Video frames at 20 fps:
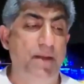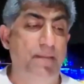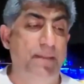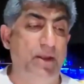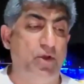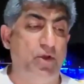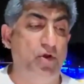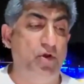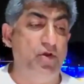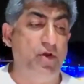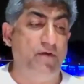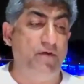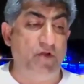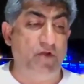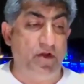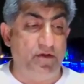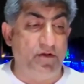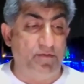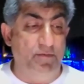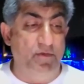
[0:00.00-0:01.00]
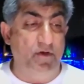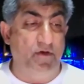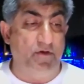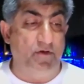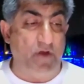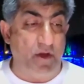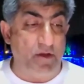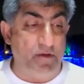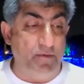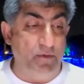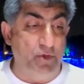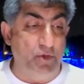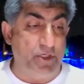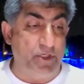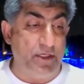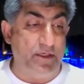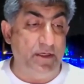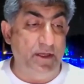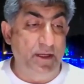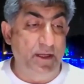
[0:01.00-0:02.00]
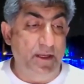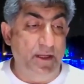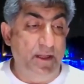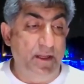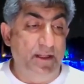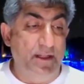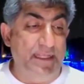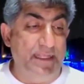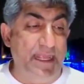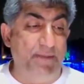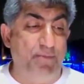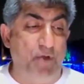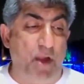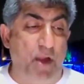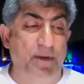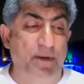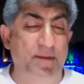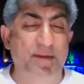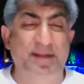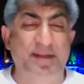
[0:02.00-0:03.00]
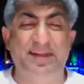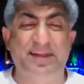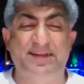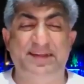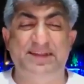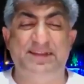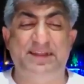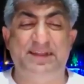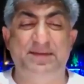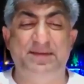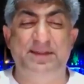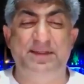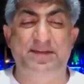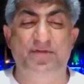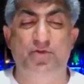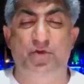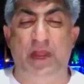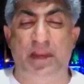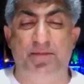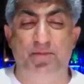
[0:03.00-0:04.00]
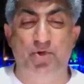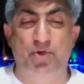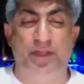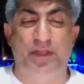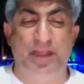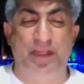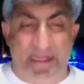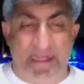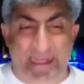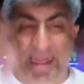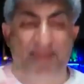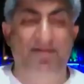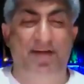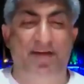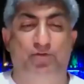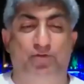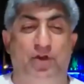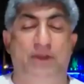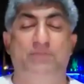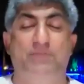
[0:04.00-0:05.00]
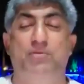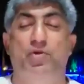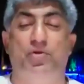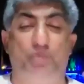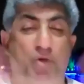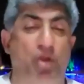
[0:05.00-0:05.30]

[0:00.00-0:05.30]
Blikko, you have got muted. Ye problem in this system is if you get muted, again we have to unmute.